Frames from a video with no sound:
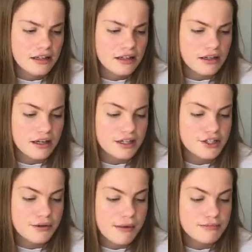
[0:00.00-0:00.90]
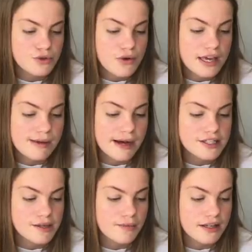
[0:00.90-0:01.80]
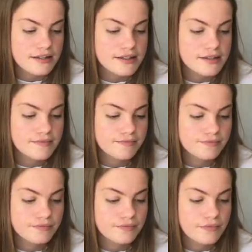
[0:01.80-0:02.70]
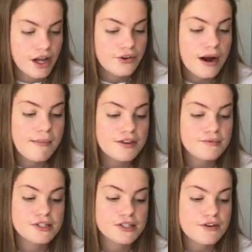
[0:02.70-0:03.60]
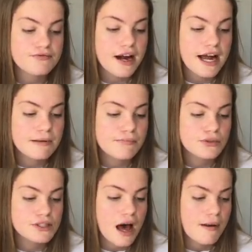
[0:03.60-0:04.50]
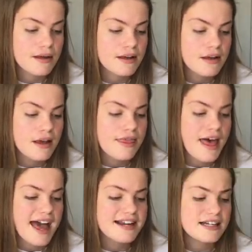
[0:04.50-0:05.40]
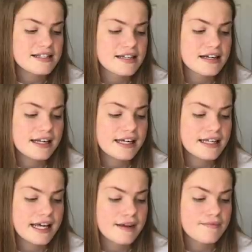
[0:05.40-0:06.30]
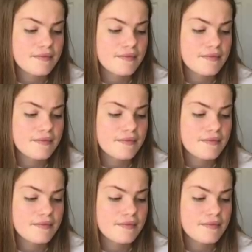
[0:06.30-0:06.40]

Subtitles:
"I heard you and Mum talking about it once. Her grandmother was so rarely brought up that Hetty listened keenly